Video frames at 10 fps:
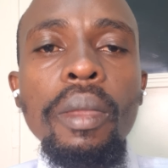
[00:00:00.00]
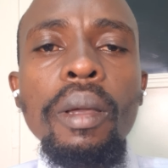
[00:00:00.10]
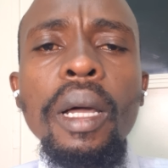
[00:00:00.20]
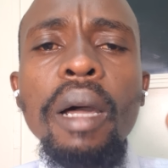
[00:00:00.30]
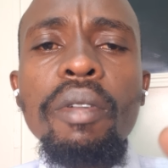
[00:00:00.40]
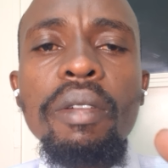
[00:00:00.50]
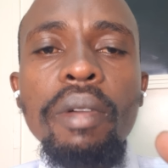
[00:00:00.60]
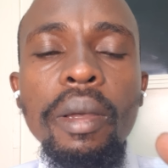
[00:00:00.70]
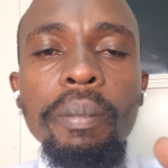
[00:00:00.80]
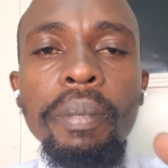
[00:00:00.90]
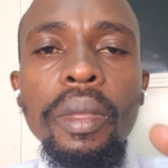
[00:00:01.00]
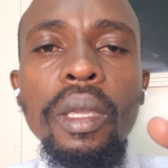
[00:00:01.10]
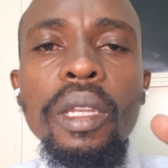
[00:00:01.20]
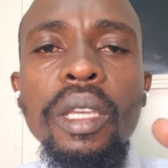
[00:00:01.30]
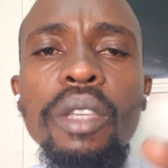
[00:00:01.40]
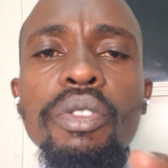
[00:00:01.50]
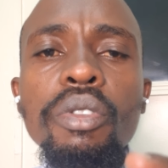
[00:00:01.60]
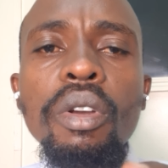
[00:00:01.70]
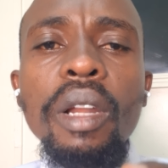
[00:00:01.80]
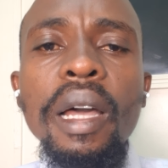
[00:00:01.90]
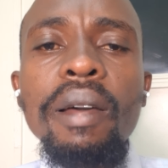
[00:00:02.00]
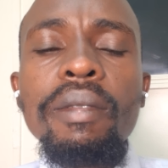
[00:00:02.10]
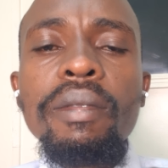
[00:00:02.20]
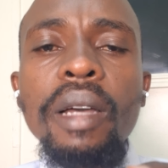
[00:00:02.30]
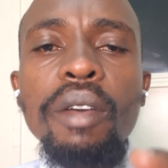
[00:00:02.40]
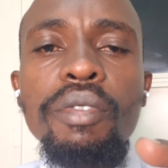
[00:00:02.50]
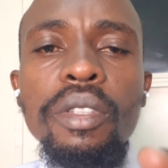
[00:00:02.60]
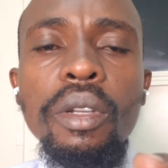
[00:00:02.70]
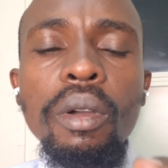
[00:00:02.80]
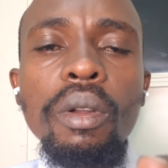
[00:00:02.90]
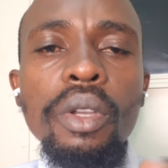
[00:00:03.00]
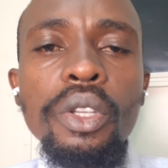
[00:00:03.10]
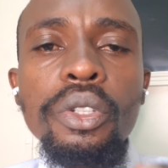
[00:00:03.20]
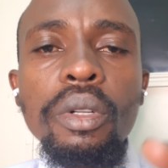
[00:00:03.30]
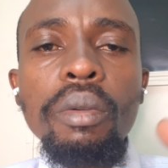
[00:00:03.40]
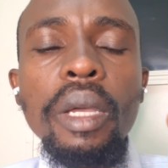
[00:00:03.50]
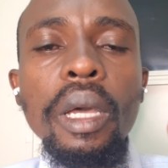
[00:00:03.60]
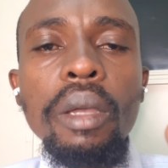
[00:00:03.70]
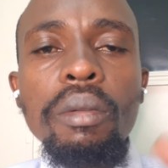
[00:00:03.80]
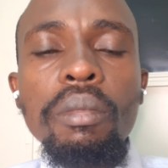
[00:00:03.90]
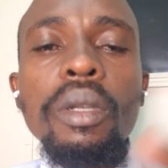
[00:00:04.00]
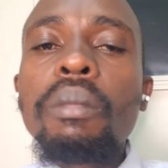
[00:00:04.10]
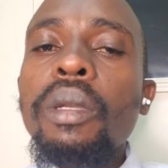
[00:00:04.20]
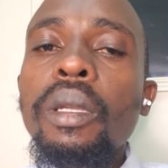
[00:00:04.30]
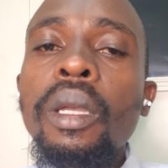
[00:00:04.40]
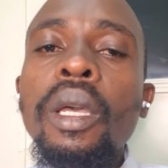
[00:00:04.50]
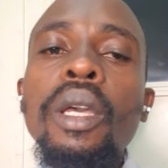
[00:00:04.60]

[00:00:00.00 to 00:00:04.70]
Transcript: However, in case you don't have a physical location where maybe